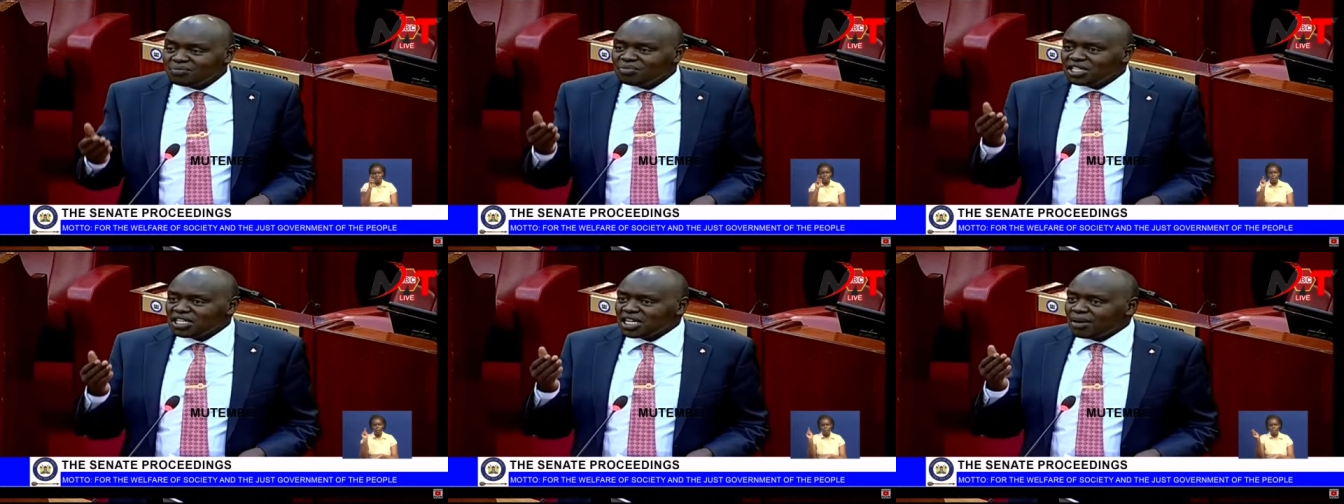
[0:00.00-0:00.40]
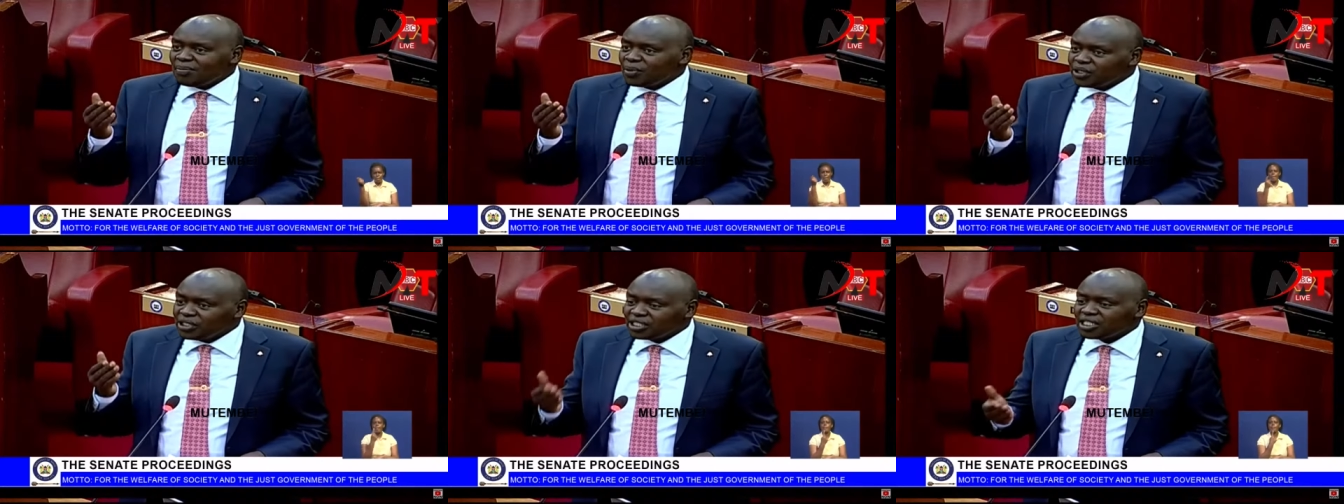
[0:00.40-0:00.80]
in being
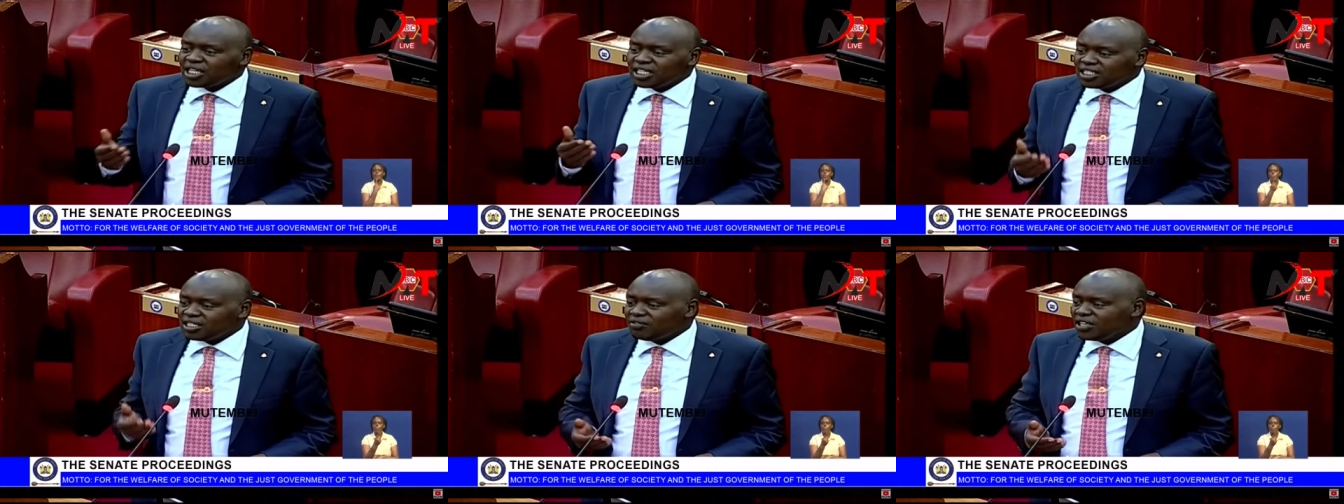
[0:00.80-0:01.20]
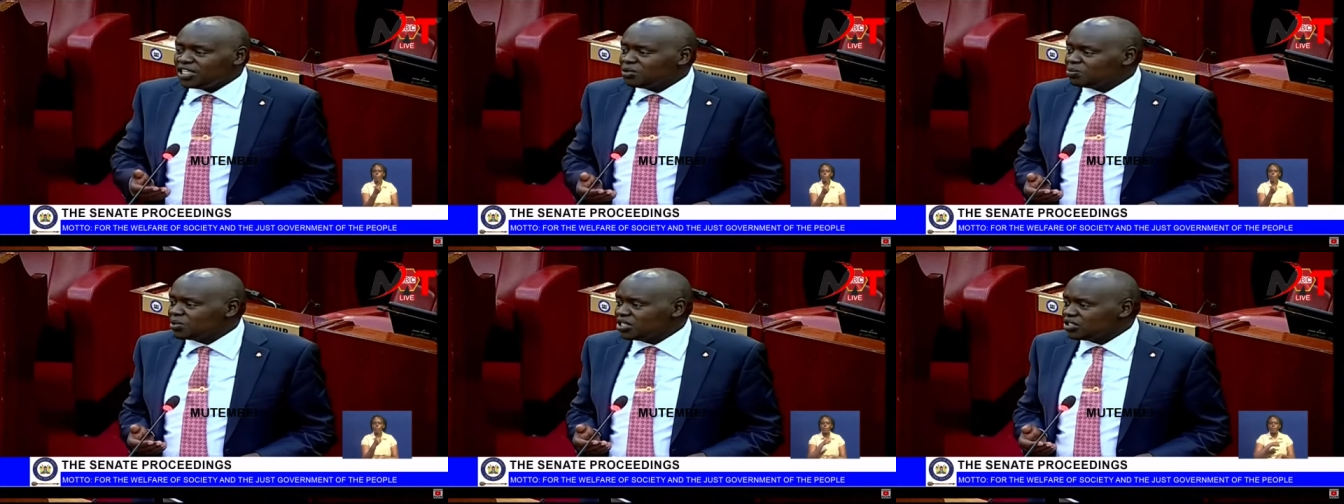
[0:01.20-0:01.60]
appointed as the
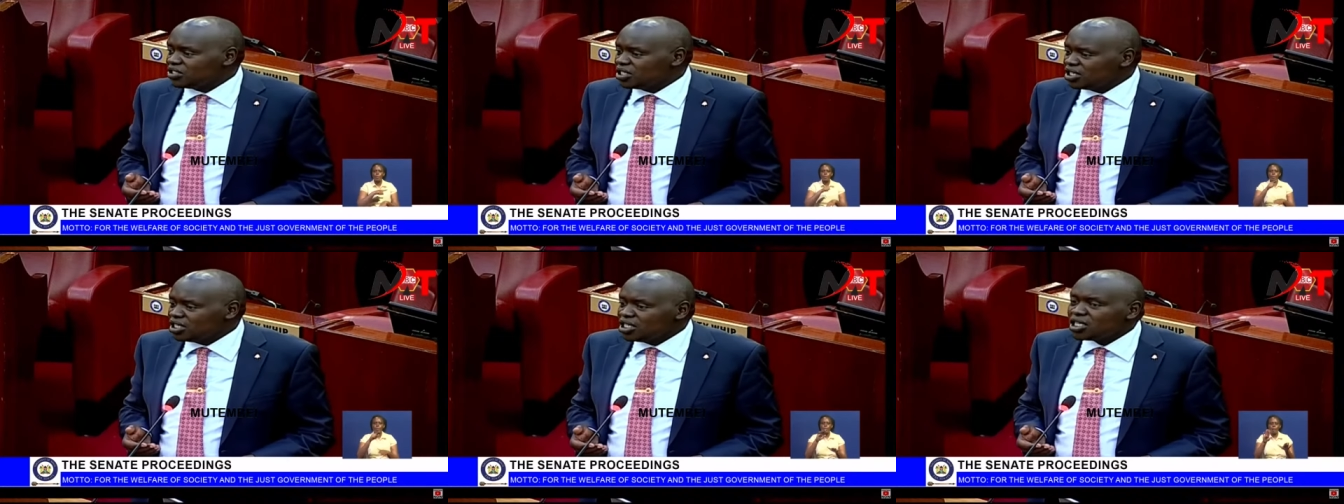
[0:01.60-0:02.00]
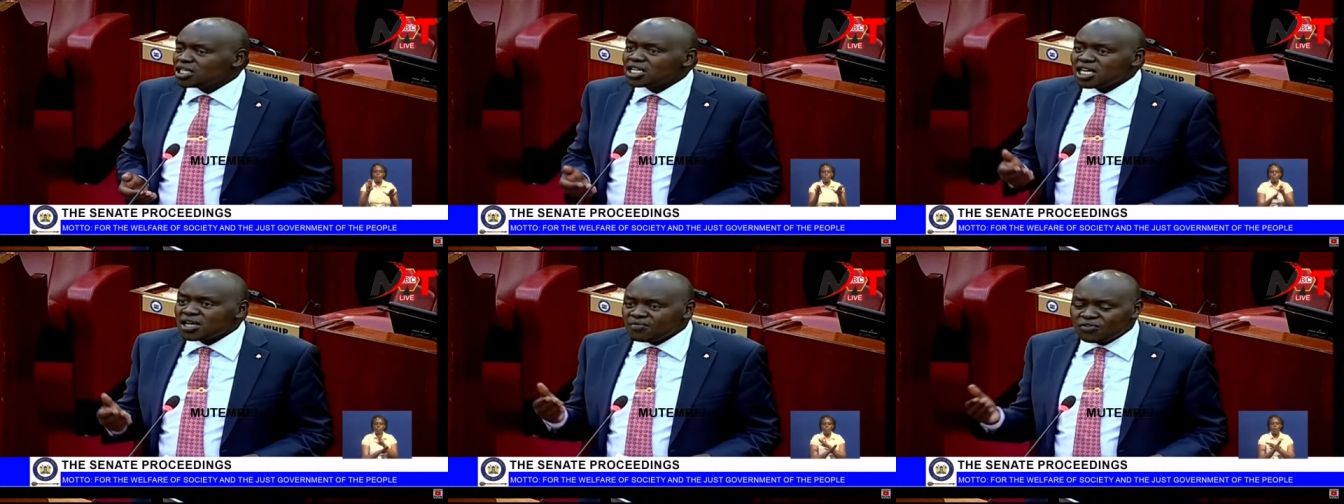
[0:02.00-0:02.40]
vice president, he
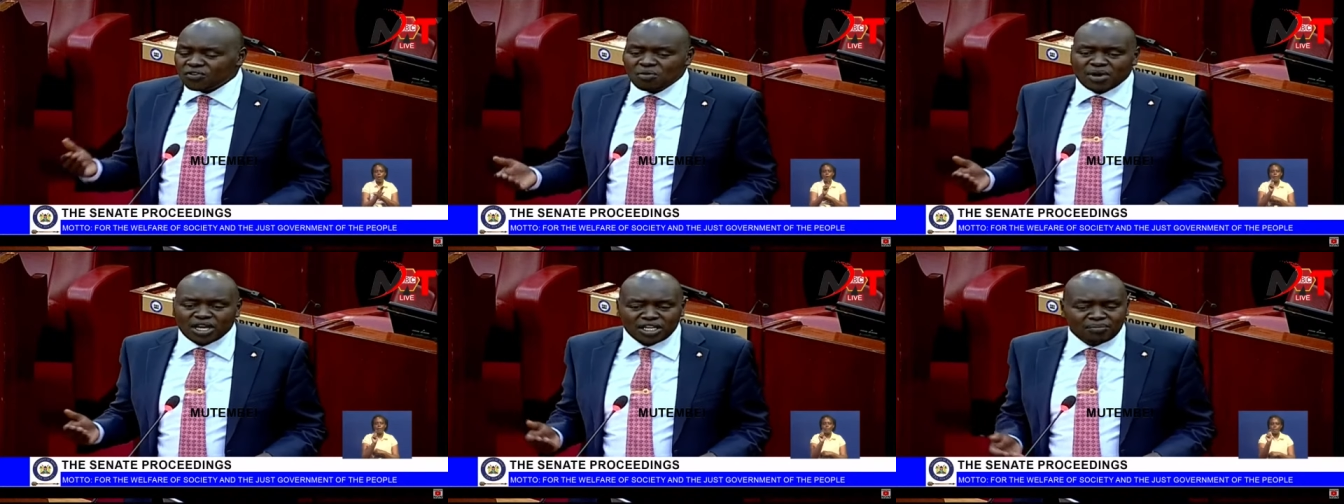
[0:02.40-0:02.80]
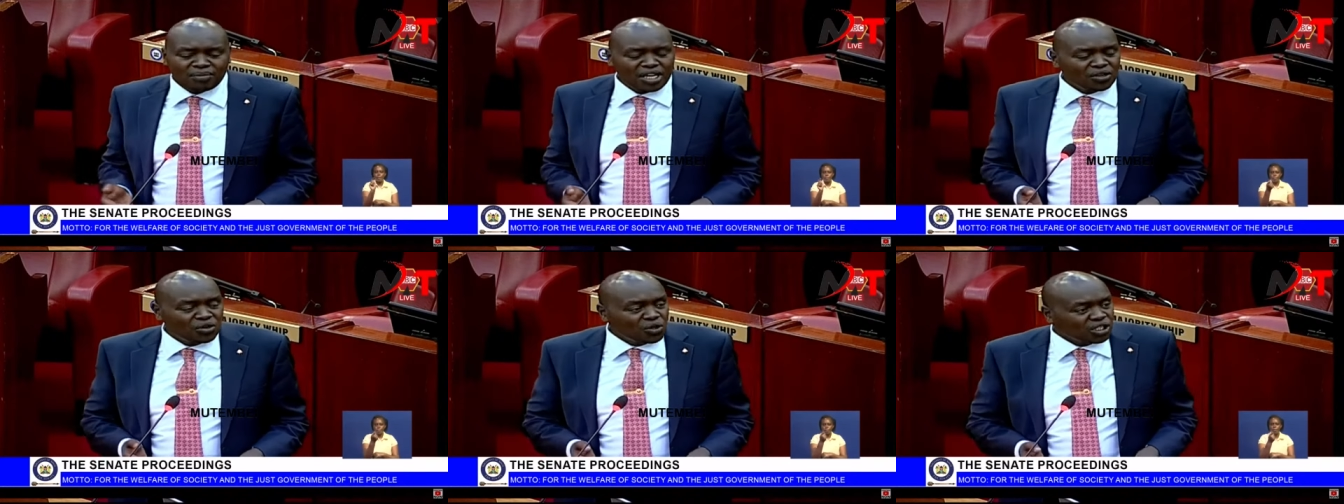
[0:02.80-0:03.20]
came from a
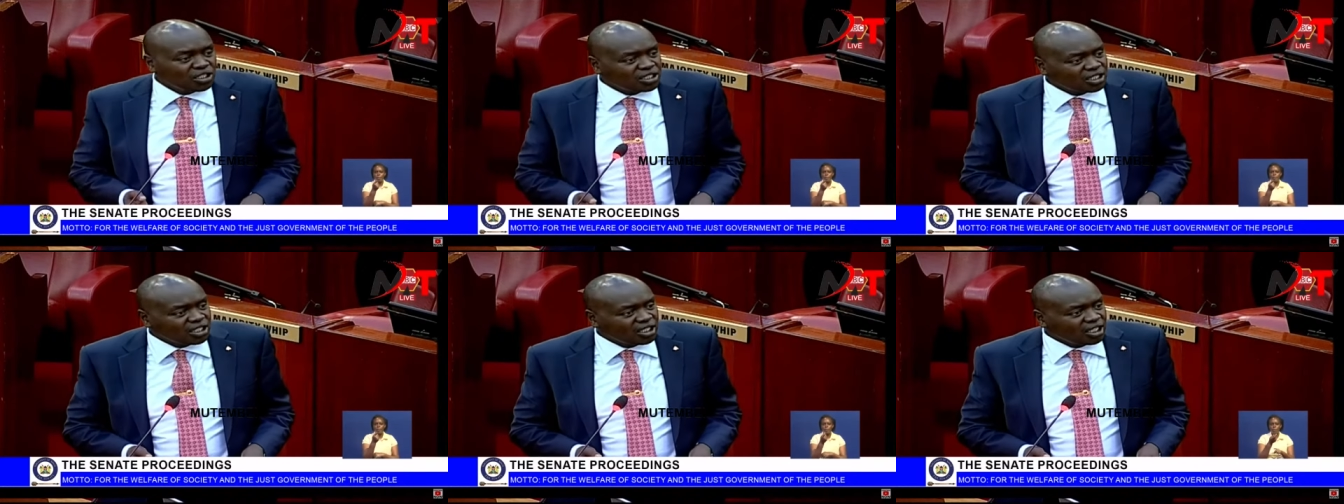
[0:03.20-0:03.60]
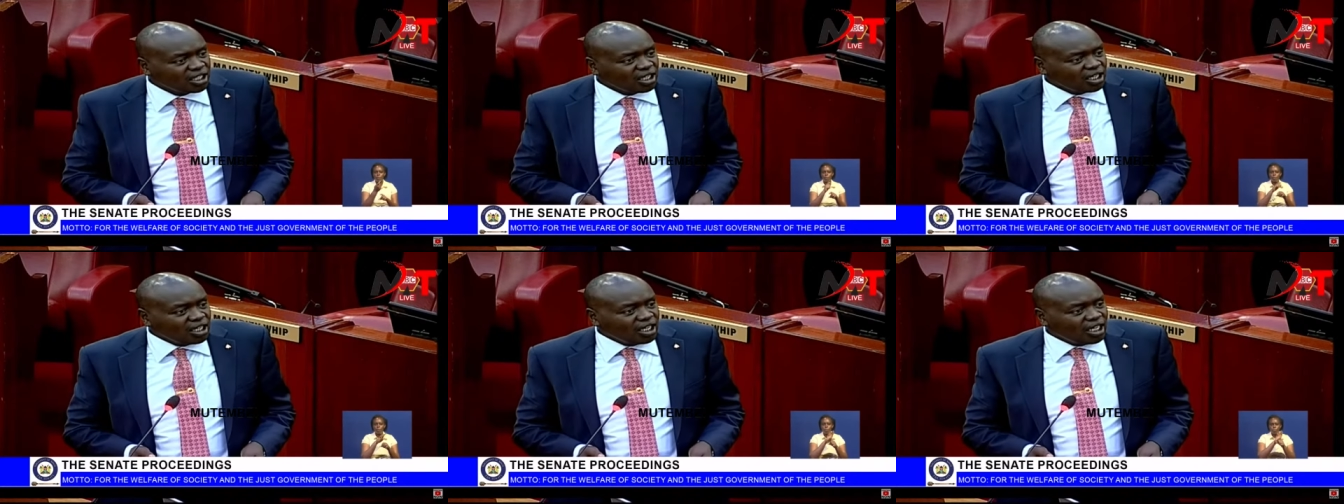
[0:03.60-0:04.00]
minority
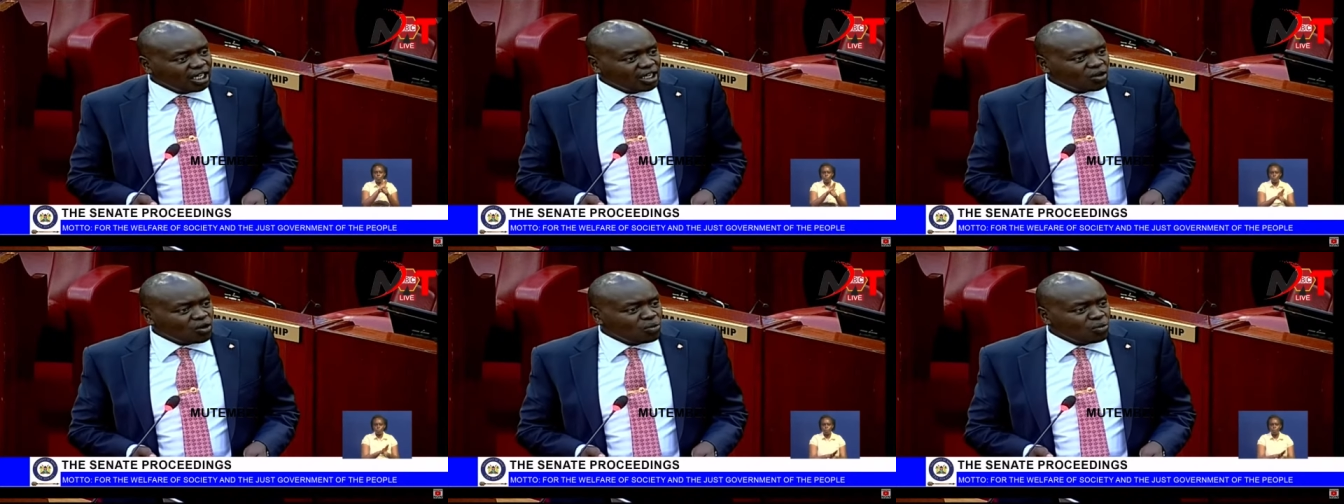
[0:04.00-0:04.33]
uh,